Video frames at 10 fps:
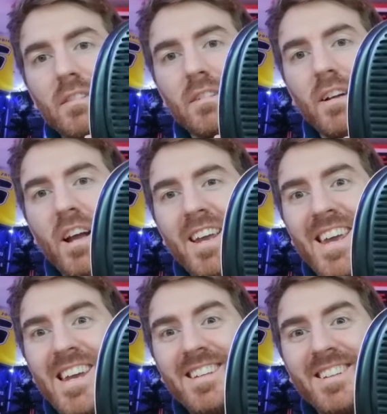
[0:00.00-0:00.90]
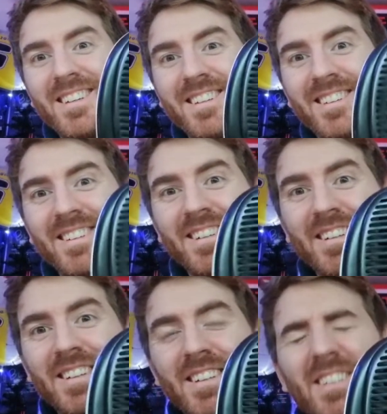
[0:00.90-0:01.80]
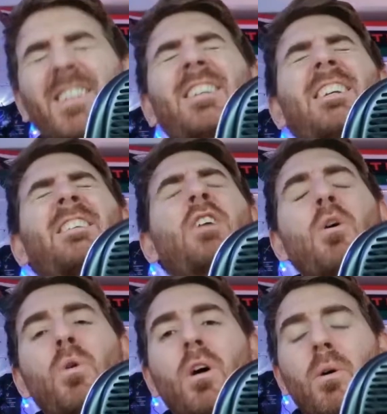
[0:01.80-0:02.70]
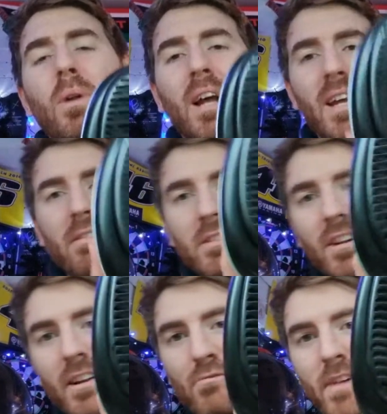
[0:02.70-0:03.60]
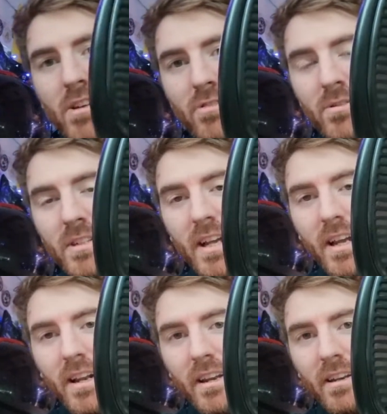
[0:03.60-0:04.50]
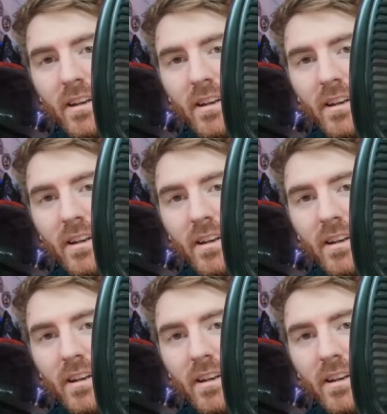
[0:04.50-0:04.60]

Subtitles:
a heater because it's so cold out here. It's got a little retro styly.